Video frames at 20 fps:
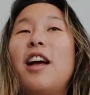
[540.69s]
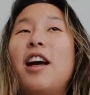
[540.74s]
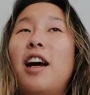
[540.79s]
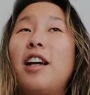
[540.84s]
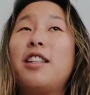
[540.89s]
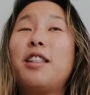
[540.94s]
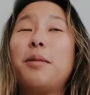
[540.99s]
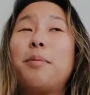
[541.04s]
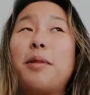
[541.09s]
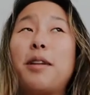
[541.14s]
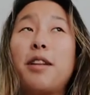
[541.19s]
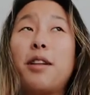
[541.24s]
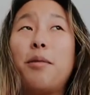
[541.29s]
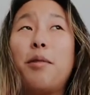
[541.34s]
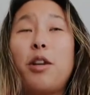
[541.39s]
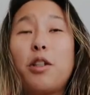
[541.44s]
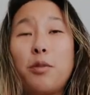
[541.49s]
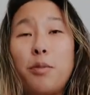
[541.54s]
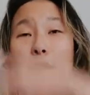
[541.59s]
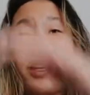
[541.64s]
I typically
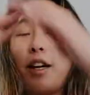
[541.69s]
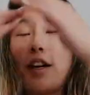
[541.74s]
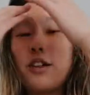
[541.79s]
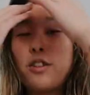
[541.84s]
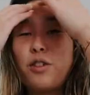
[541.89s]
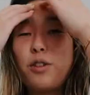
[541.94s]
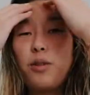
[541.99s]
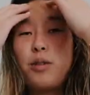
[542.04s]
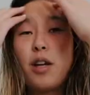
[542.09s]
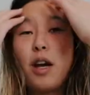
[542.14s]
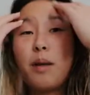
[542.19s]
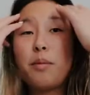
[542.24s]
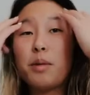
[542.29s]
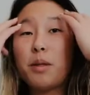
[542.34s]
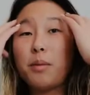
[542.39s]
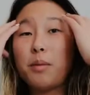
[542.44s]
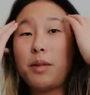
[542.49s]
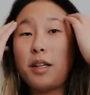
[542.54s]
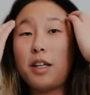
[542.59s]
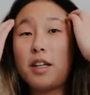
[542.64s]
wash my hair 2
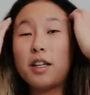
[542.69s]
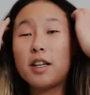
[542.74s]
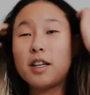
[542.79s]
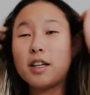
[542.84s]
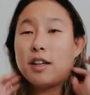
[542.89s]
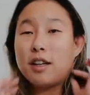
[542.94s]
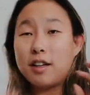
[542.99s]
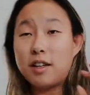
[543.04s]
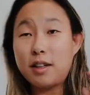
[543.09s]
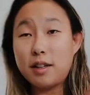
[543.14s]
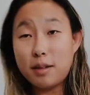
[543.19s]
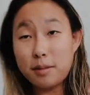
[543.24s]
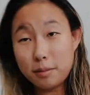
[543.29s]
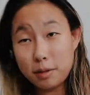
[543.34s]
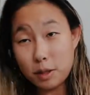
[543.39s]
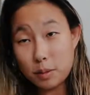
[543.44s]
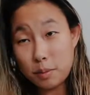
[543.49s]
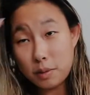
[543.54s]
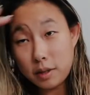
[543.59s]
times a week just